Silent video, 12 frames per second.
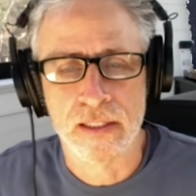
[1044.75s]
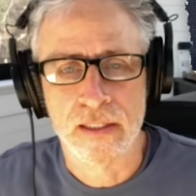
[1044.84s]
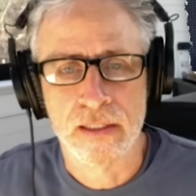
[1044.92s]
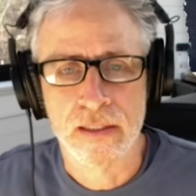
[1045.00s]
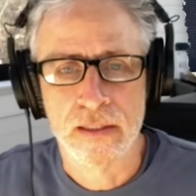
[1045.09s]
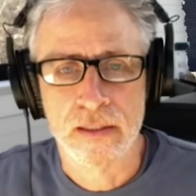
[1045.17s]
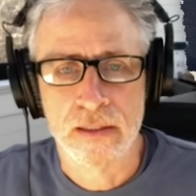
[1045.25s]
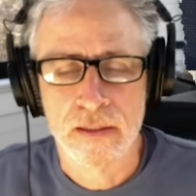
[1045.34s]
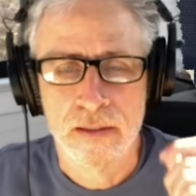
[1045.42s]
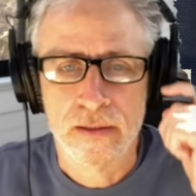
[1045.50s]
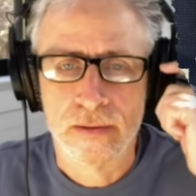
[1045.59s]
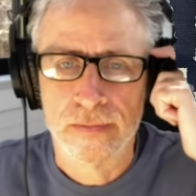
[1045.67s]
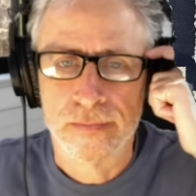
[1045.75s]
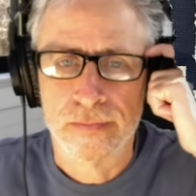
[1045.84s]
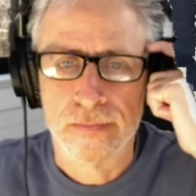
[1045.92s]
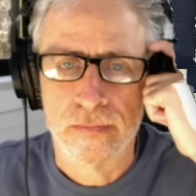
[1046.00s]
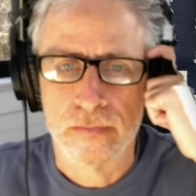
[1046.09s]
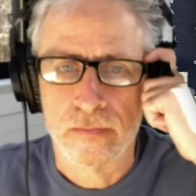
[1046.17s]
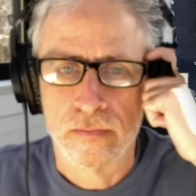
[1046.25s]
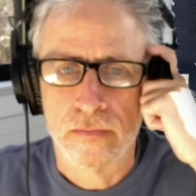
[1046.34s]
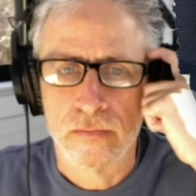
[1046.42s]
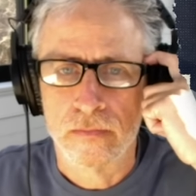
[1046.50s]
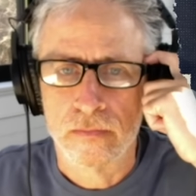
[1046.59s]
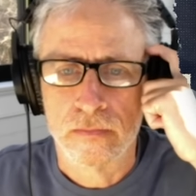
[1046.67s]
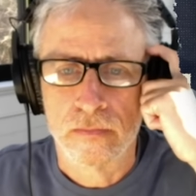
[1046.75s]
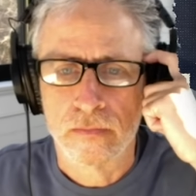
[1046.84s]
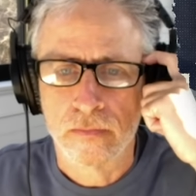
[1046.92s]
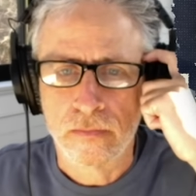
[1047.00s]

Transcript: No words are spoken by the person on screen.